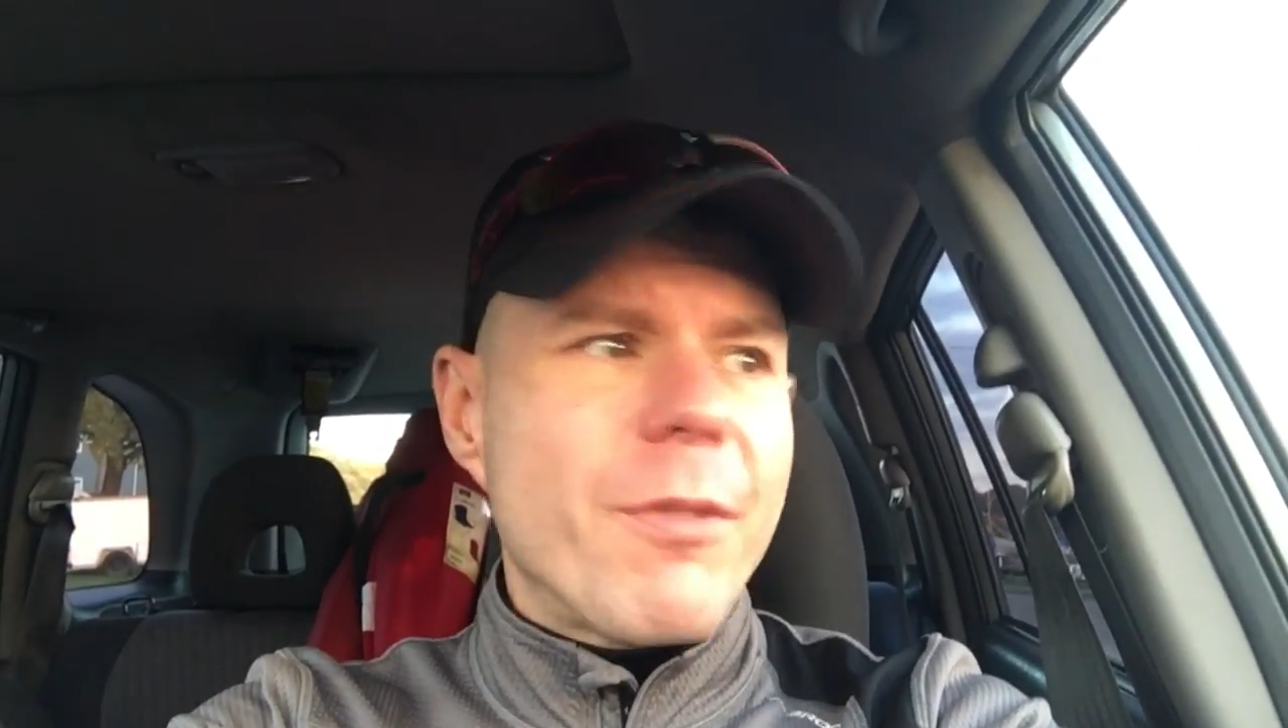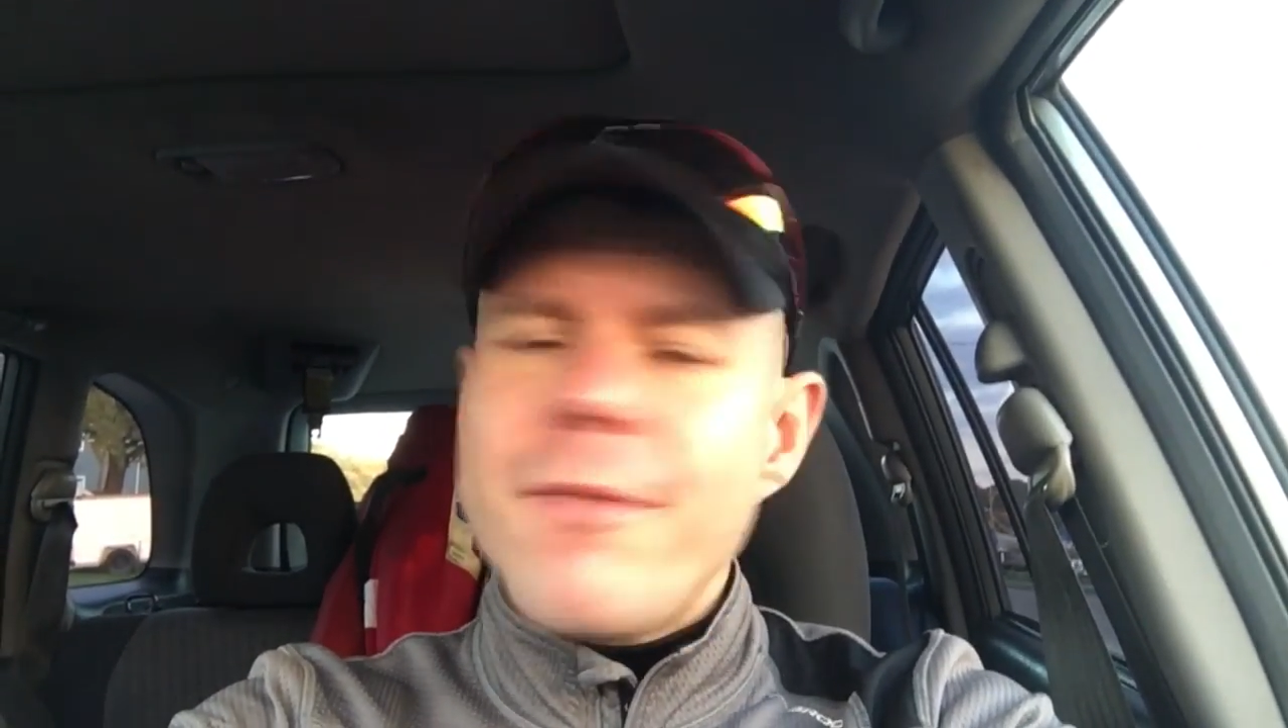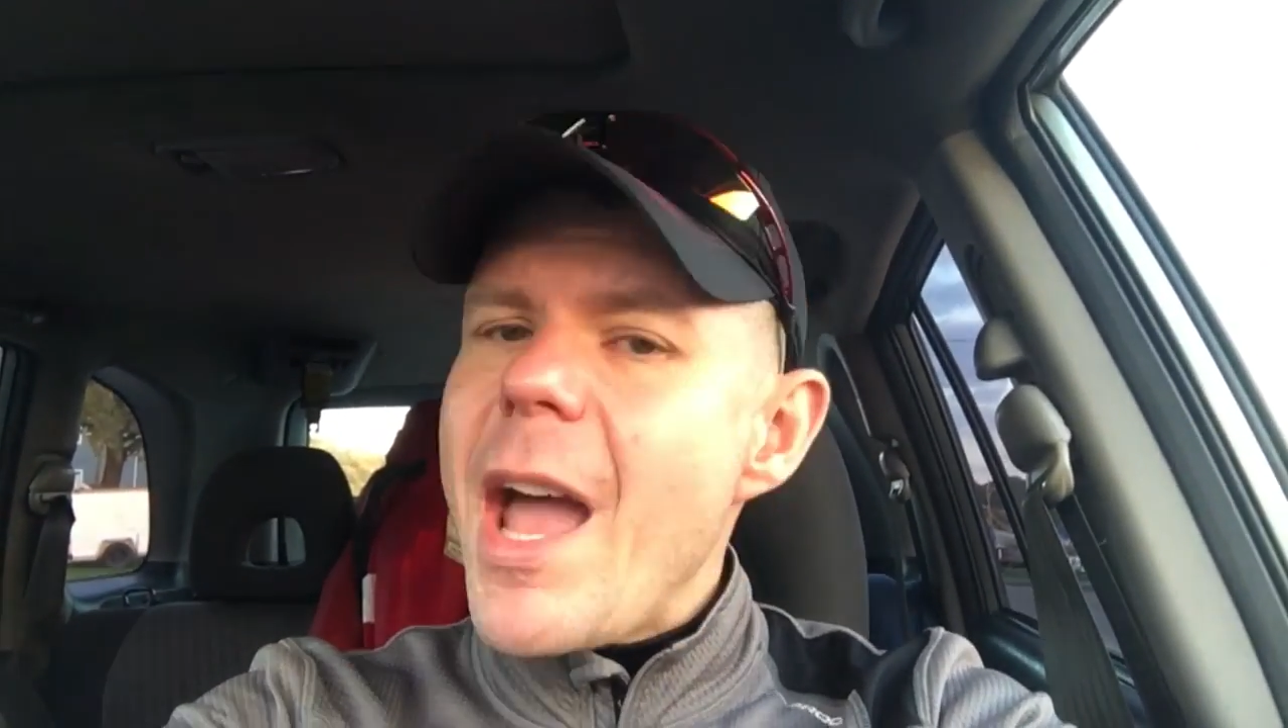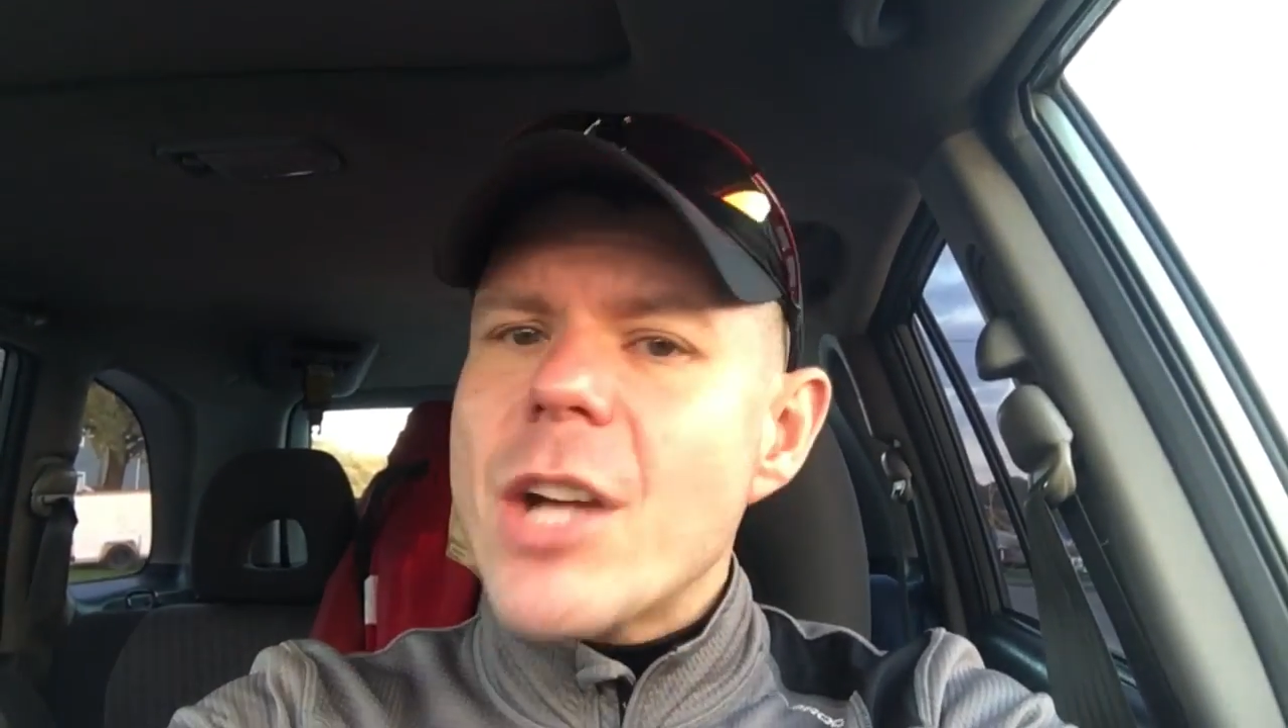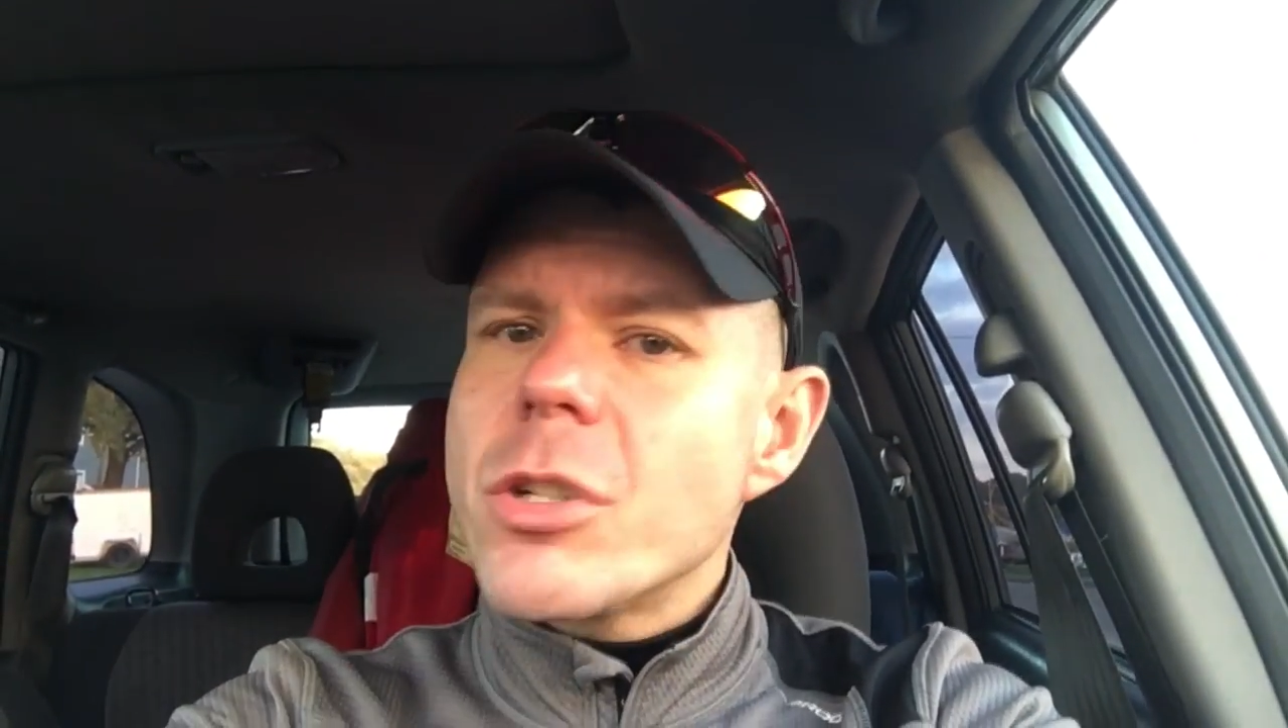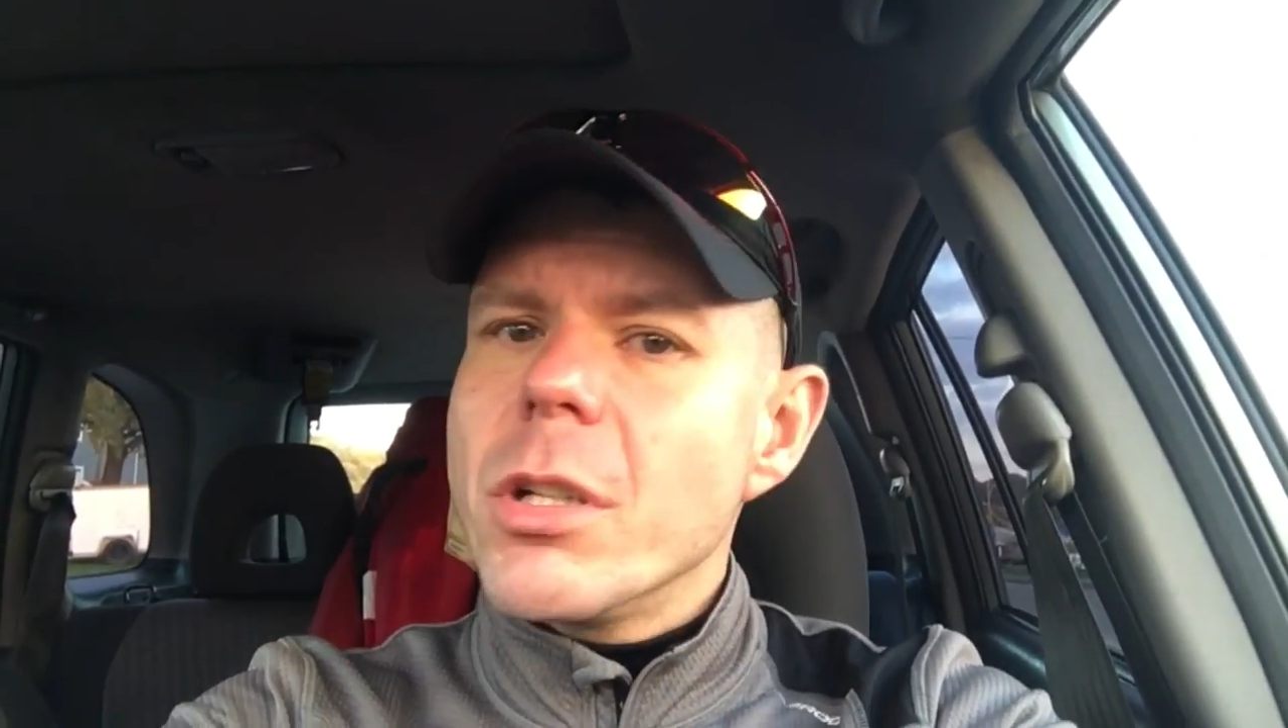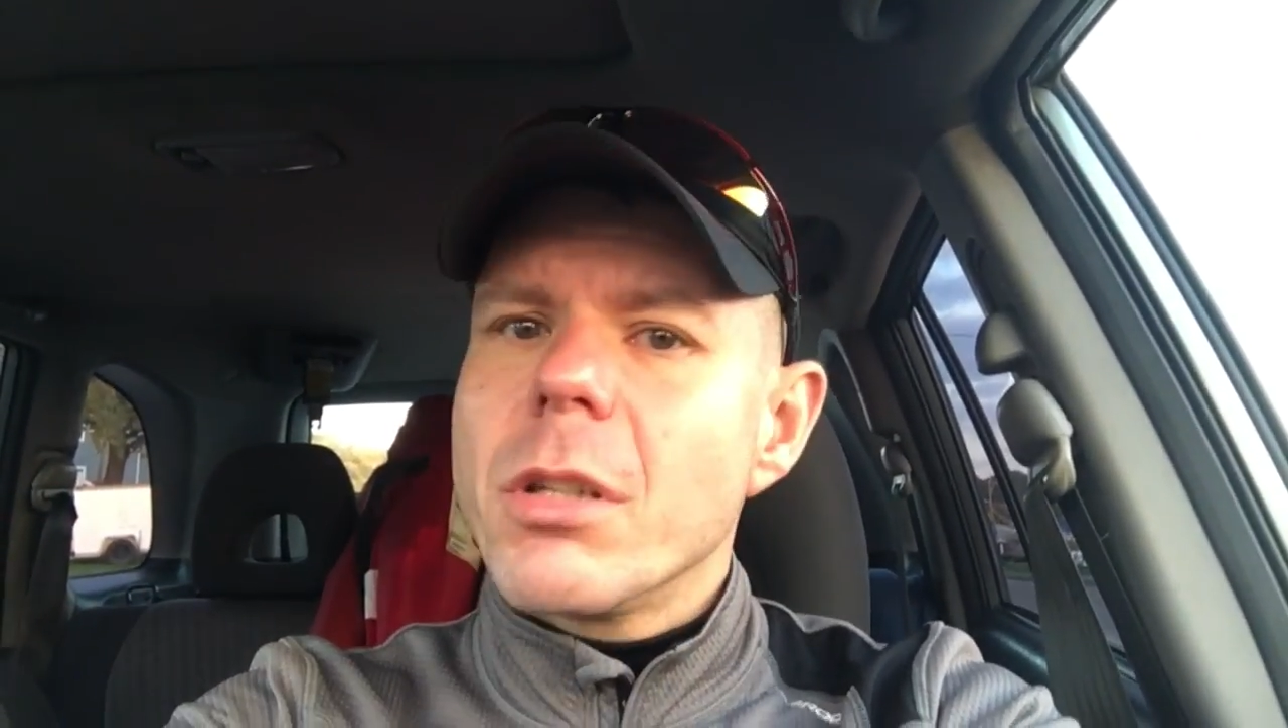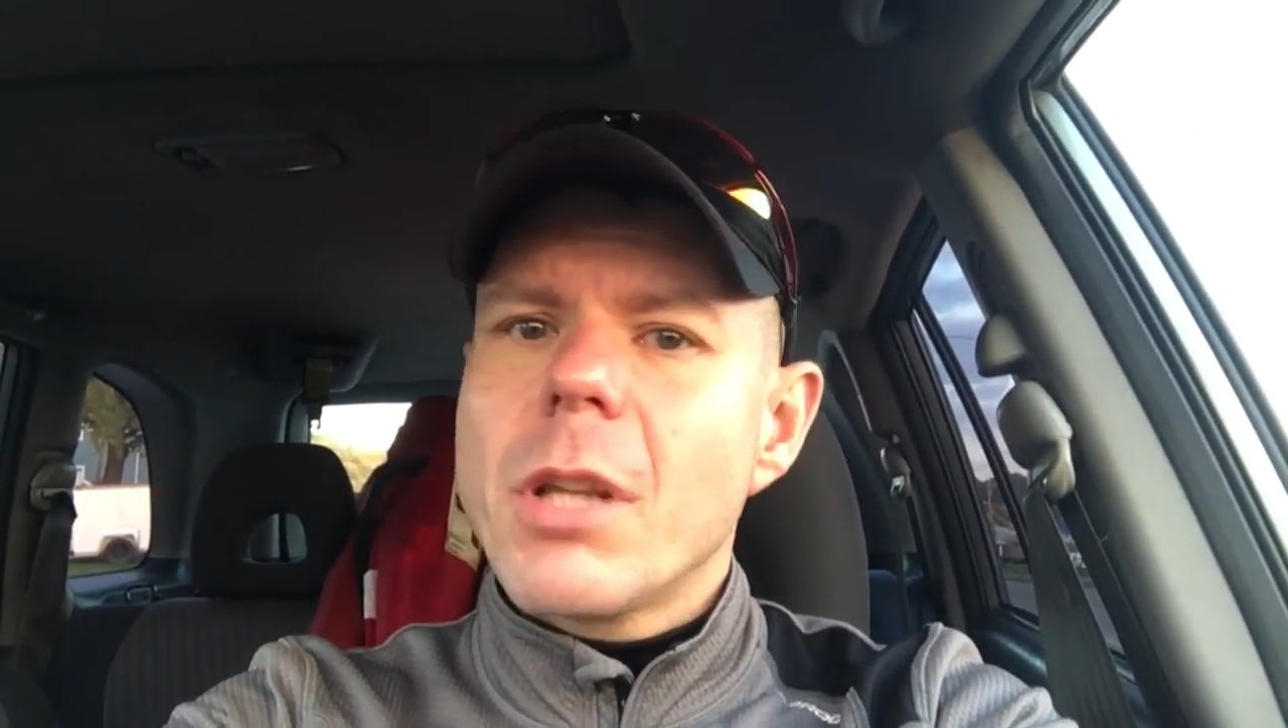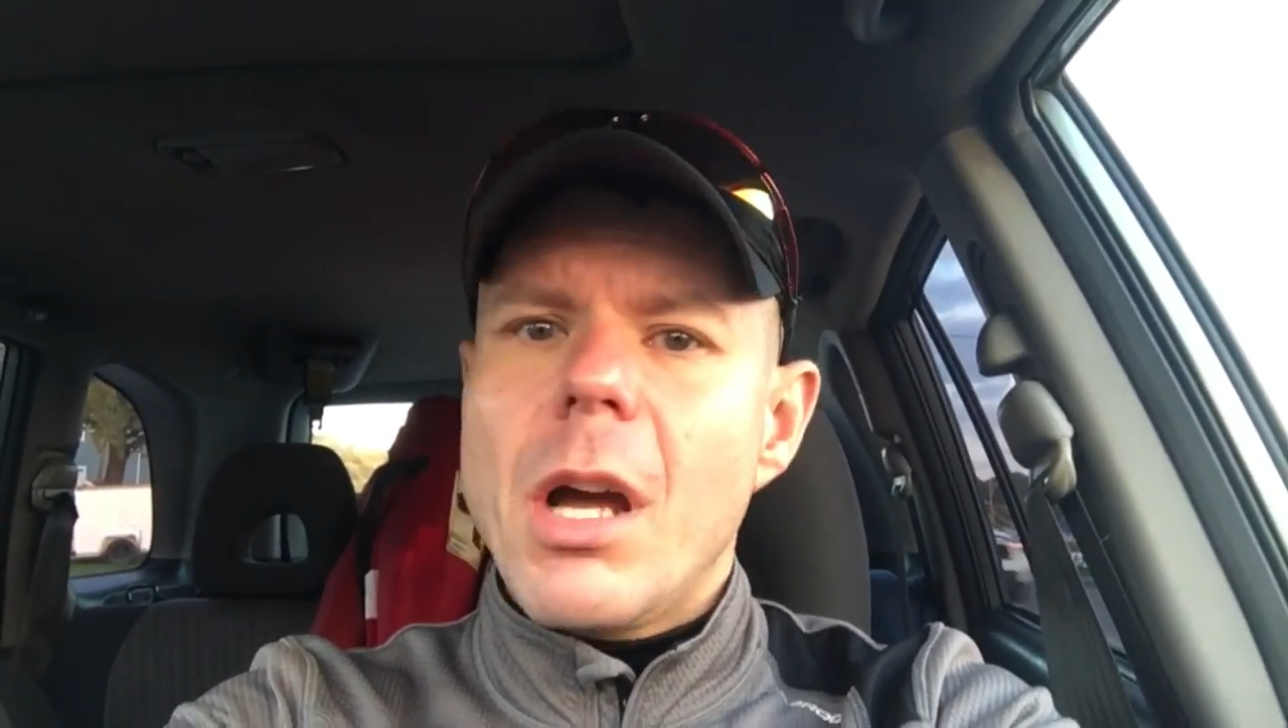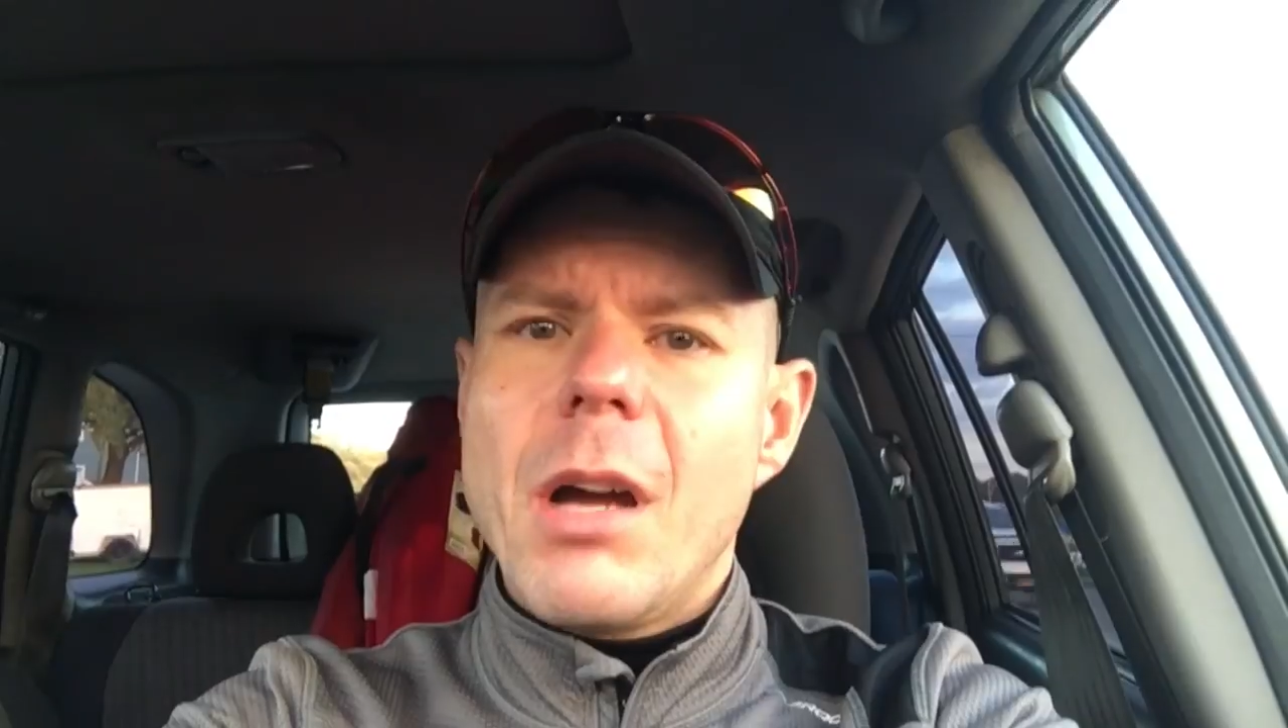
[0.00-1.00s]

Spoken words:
fashion.